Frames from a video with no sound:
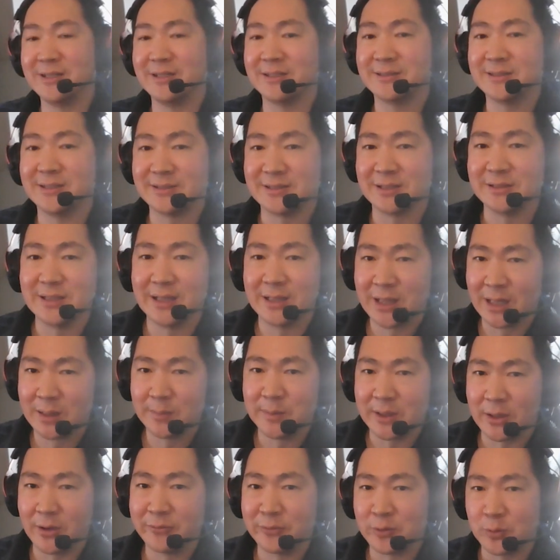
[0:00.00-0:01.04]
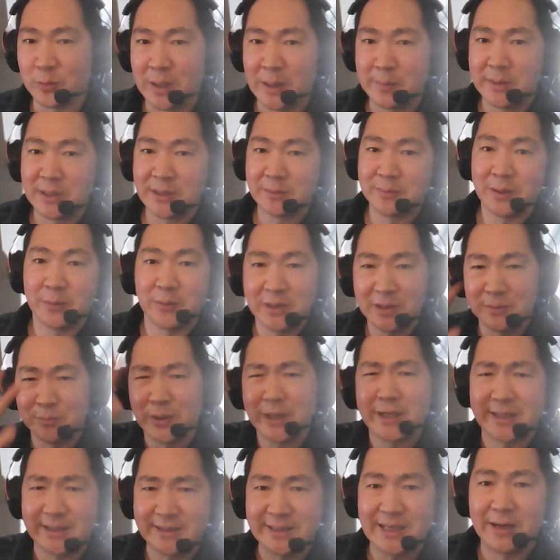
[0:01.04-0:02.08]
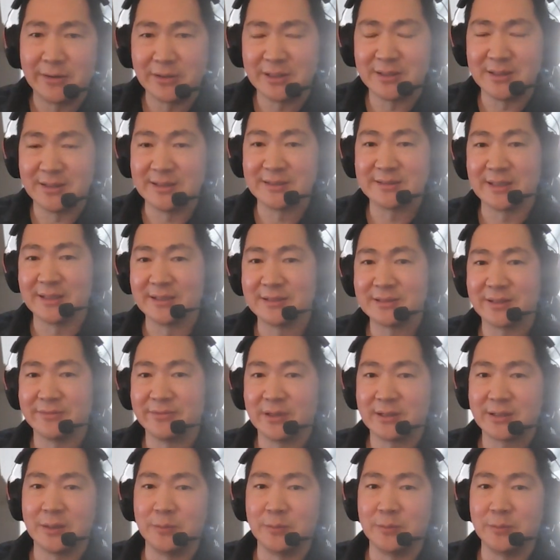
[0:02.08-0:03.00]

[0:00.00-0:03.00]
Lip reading: It's a little bit overwhelming, but when you break it down into these things of like,